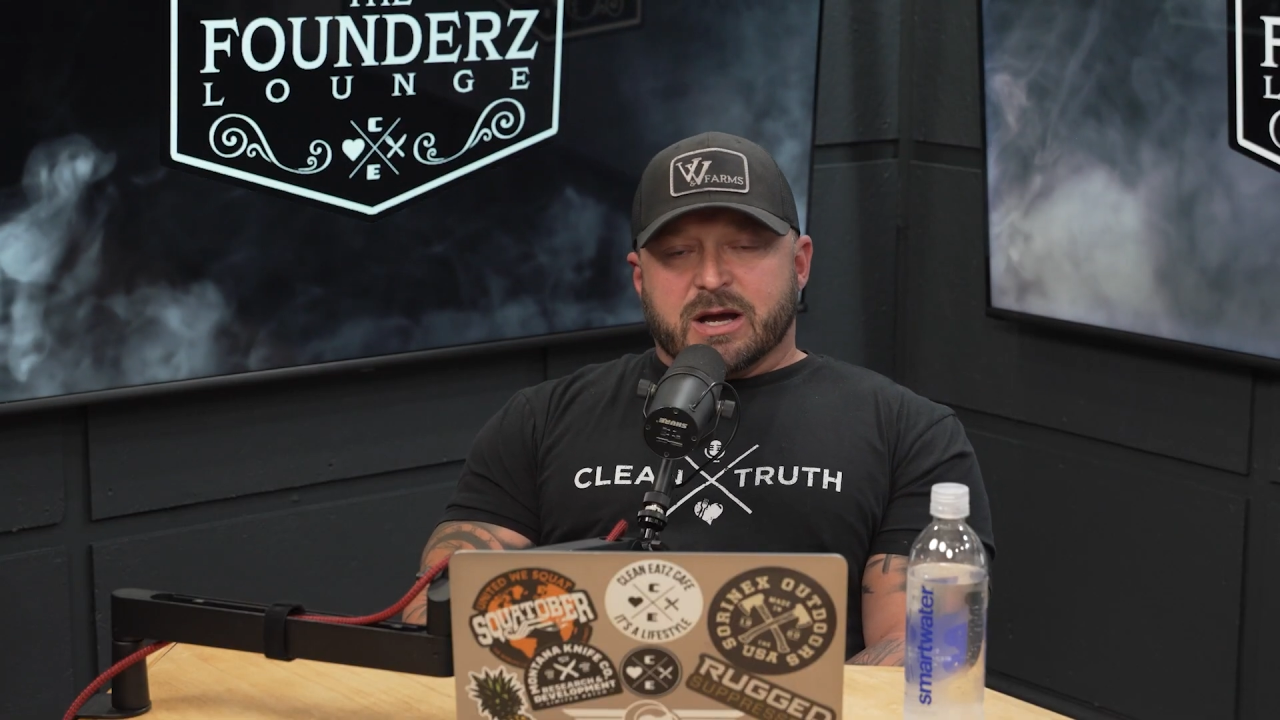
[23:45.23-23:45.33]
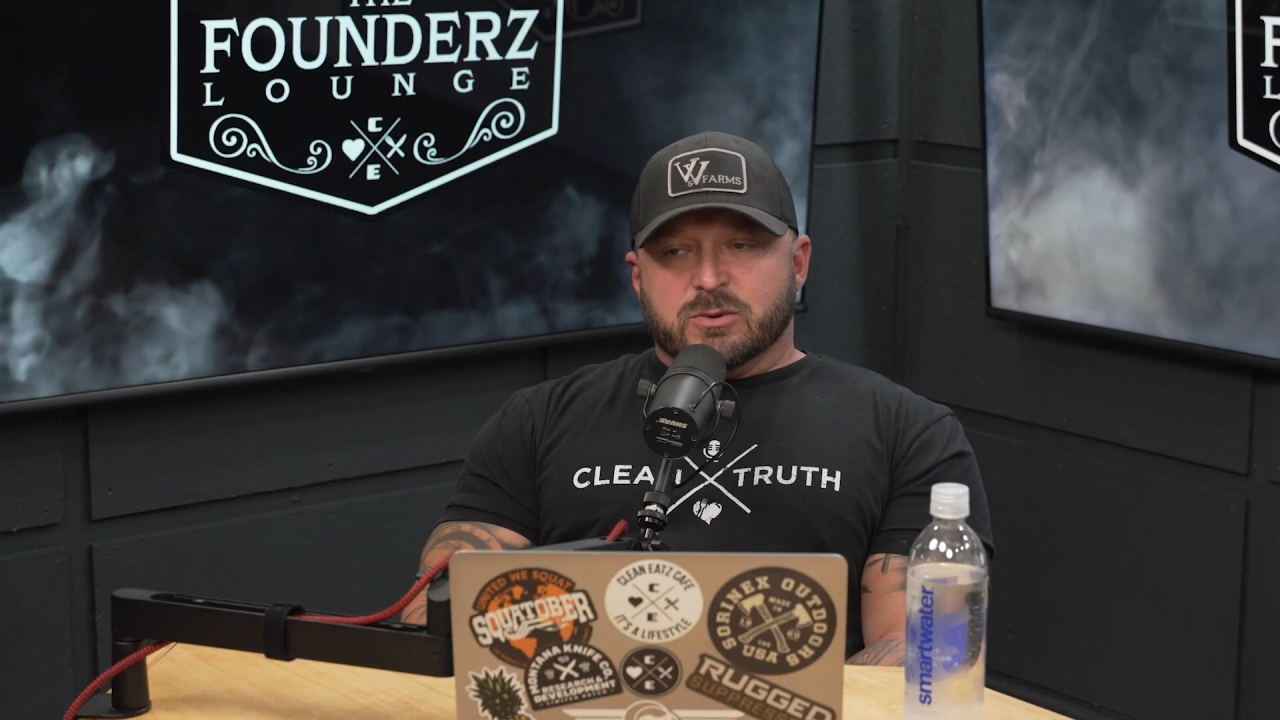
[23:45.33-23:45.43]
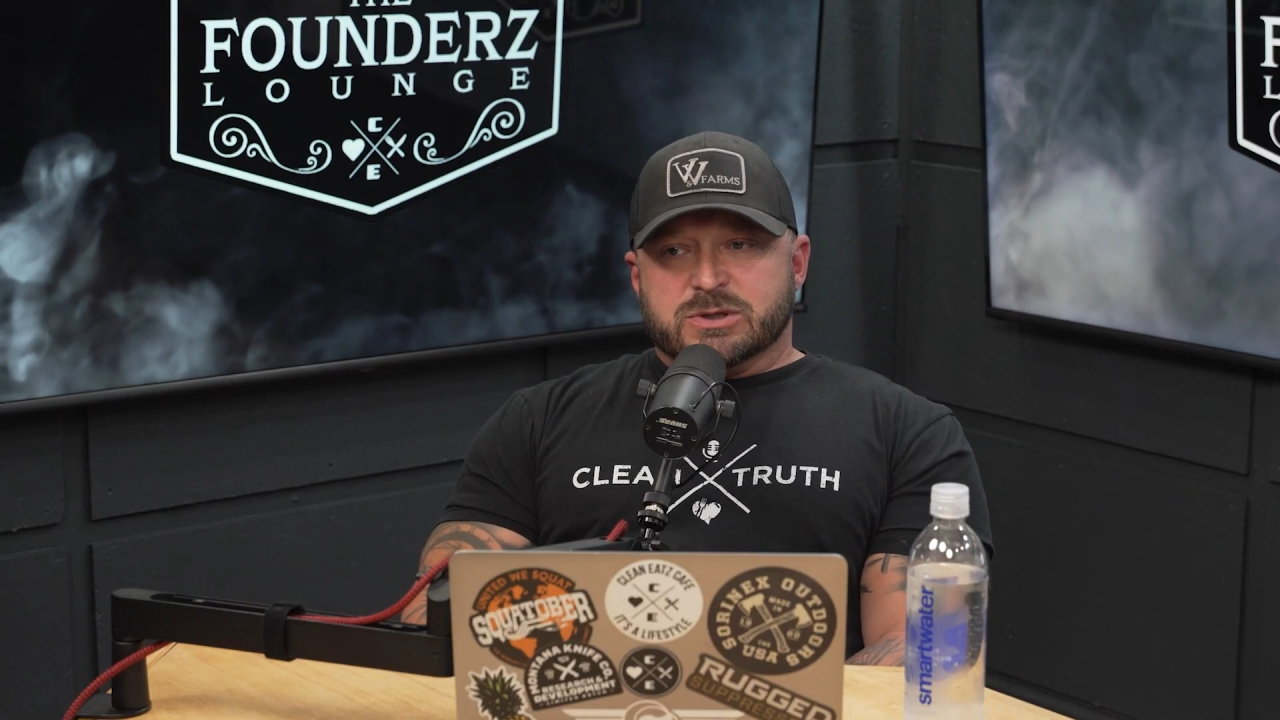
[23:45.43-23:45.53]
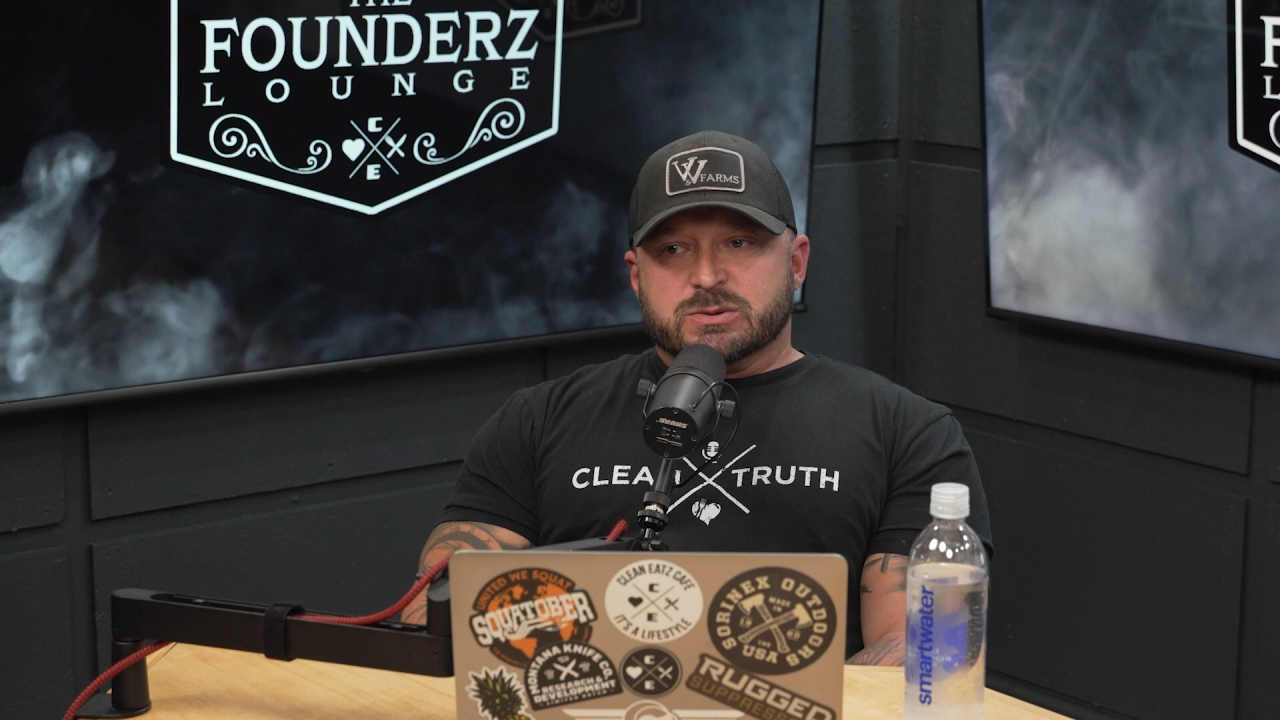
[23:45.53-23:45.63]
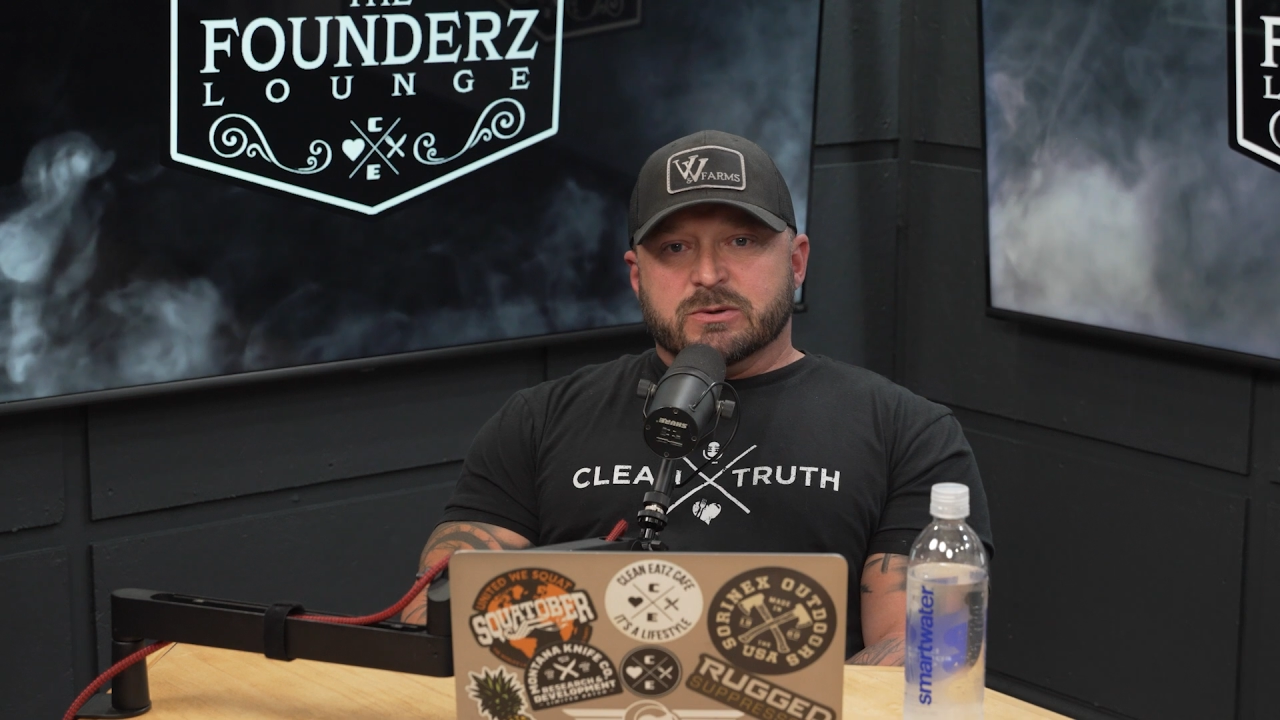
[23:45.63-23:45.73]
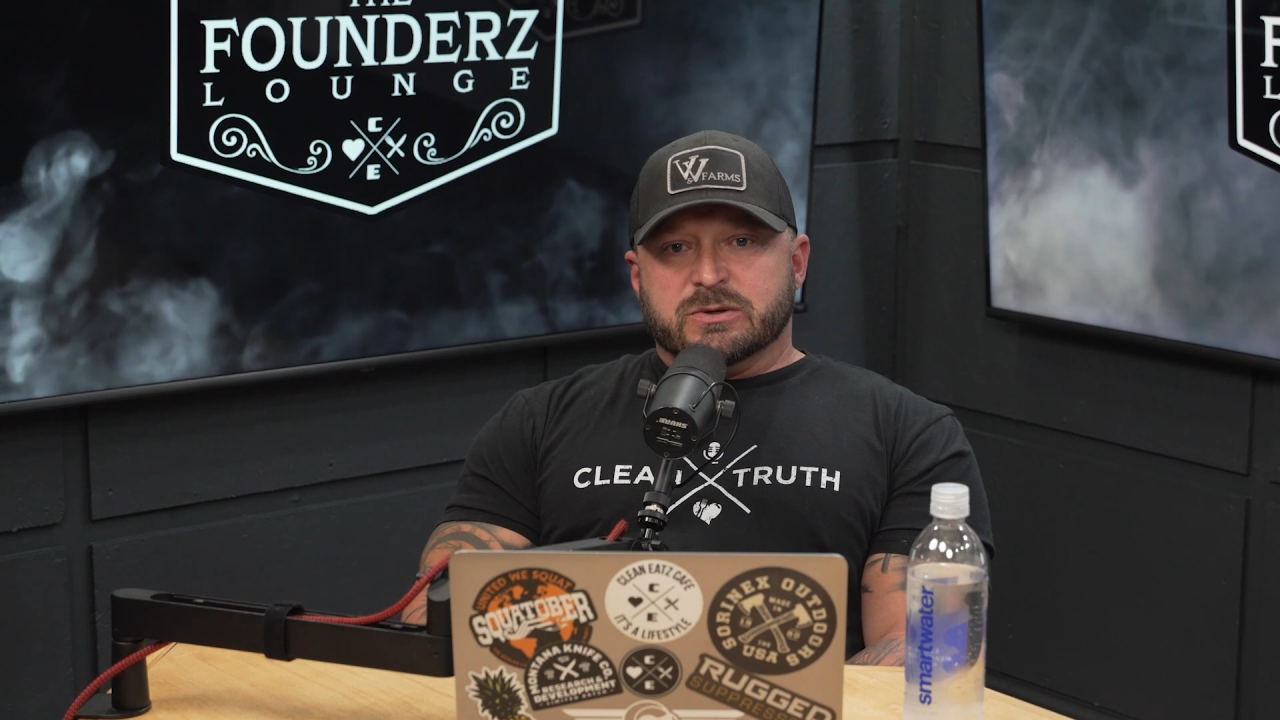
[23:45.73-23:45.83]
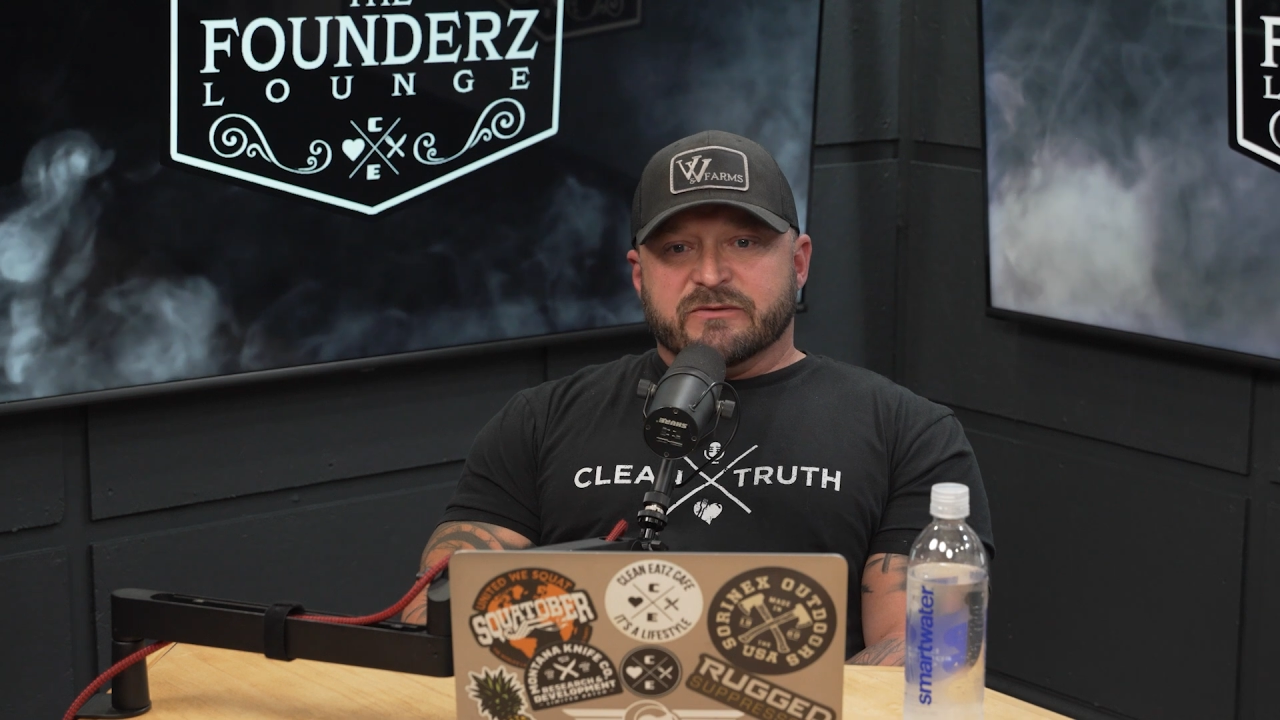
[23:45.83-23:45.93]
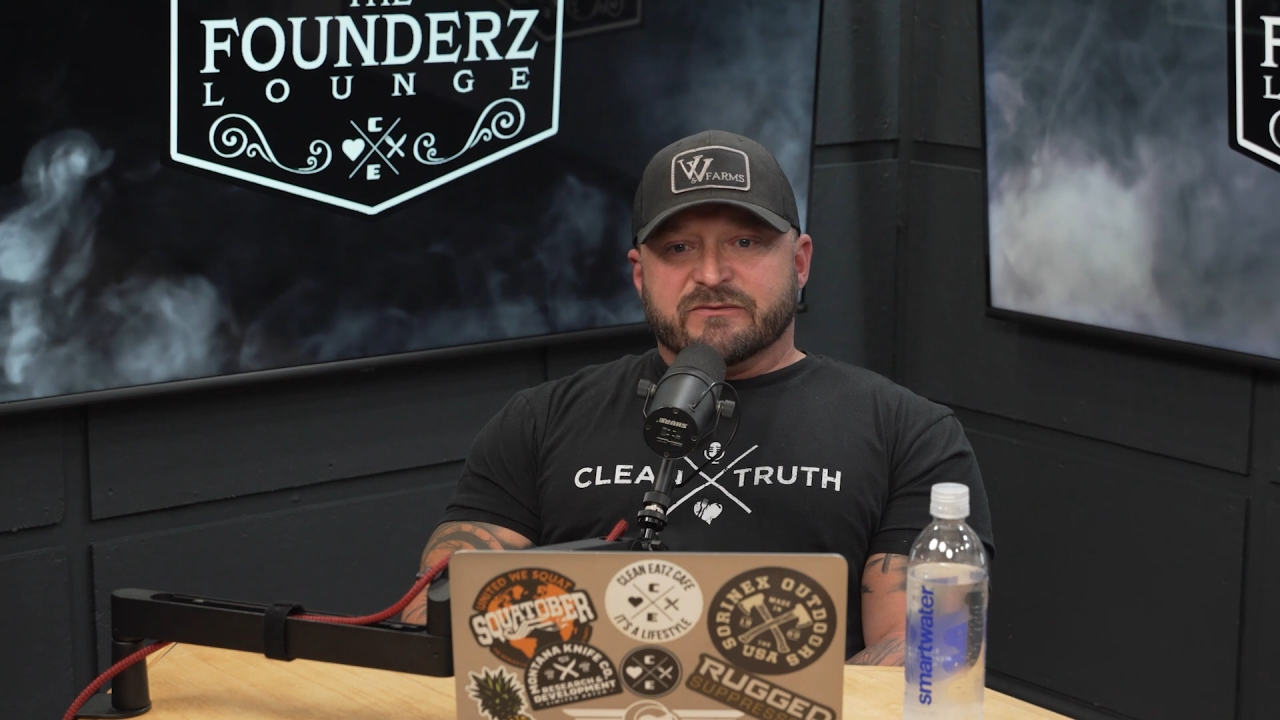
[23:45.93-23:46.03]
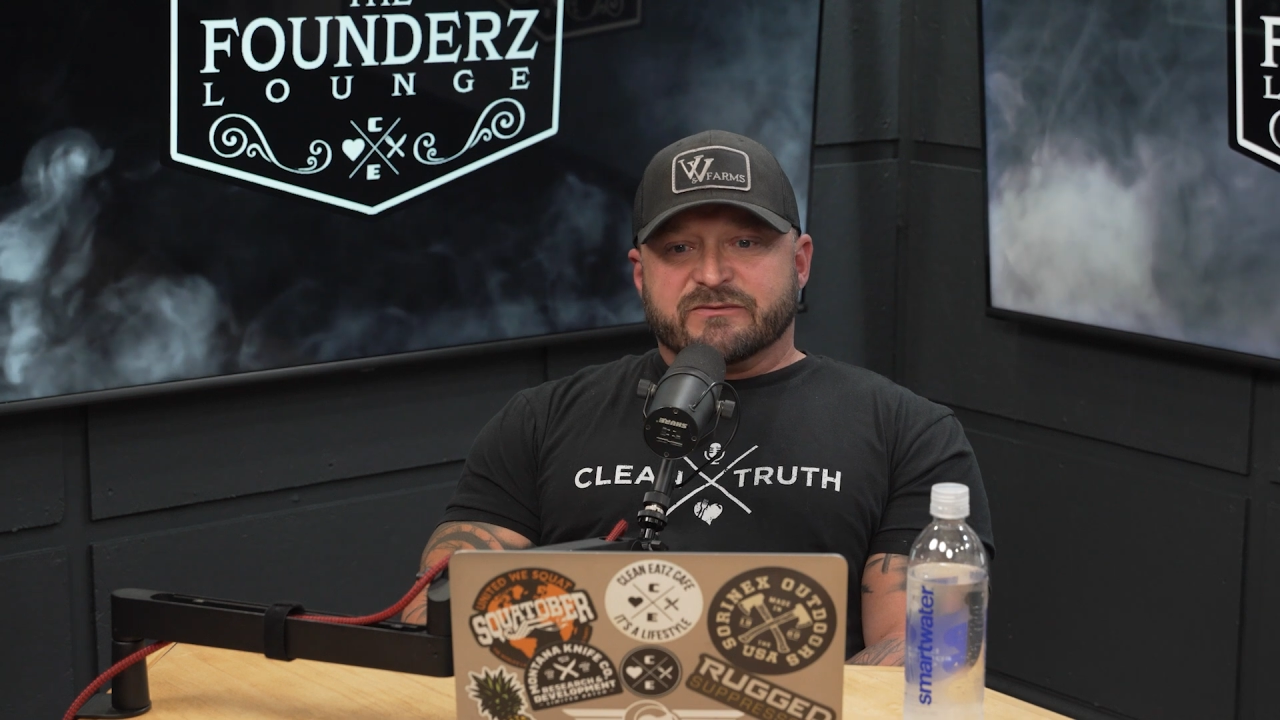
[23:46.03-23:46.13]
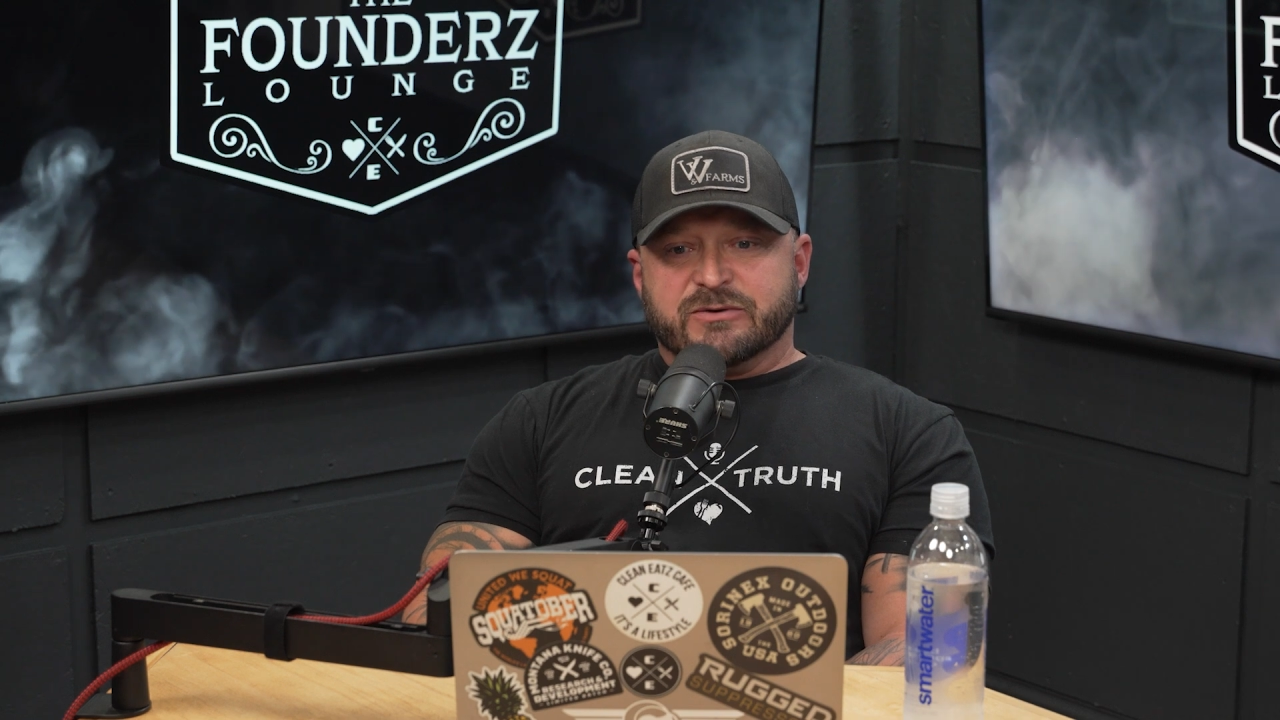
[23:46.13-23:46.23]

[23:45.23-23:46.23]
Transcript: I wish we would have